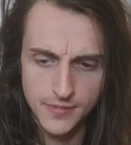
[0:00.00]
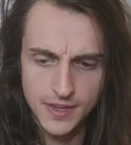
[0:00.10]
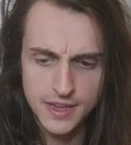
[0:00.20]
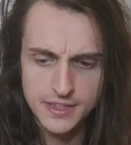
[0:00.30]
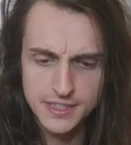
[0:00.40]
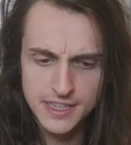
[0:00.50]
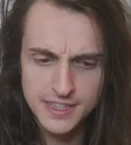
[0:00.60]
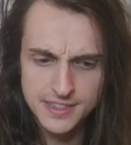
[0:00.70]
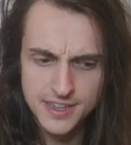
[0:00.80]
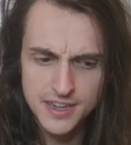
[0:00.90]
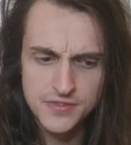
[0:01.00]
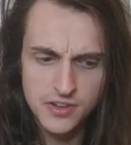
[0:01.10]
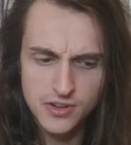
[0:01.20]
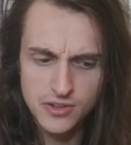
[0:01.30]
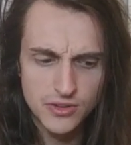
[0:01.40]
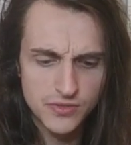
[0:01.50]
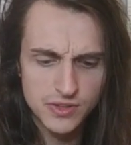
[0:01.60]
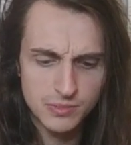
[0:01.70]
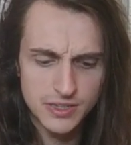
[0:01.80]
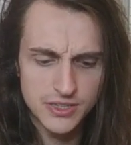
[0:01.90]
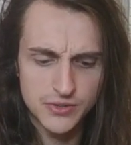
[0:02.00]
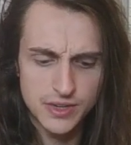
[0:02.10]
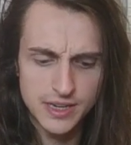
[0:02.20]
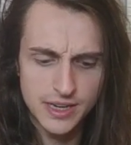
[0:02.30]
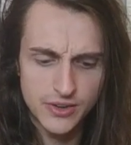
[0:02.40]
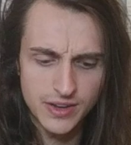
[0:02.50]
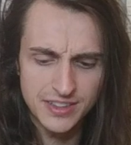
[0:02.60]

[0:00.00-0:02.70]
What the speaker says: Yeah, the deck is kind of all over the place right now,